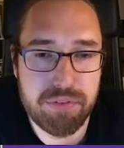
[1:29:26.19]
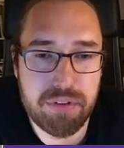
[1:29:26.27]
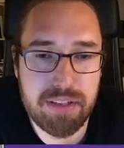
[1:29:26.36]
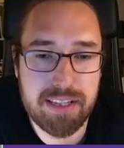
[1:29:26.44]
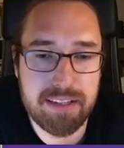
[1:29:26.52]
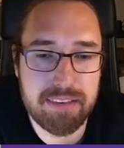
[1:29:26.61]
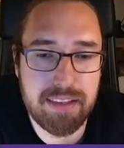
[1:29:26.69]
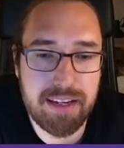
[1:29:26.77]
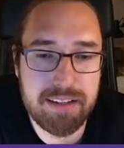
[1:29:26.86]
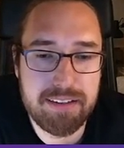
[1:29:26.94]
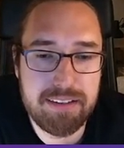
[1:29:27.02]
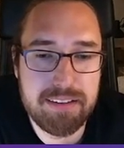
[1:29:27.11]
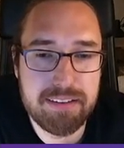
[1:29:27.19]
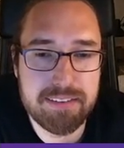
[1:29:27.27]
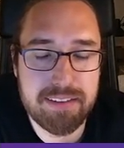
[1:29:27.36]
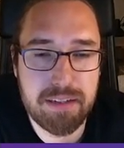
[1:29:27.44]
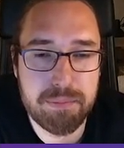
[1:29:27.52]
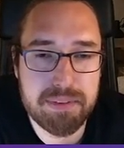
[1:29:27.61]
for like the IDE
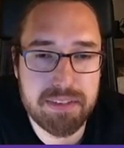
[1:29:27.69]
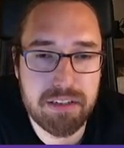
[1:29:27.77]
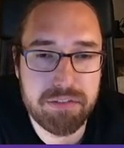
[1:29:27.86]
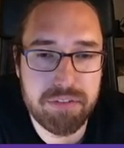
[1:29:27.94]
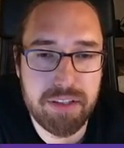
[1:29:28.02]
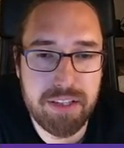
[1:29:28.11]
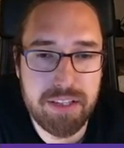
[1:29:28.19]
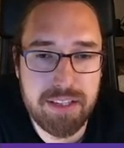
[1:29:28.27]
setup stuff.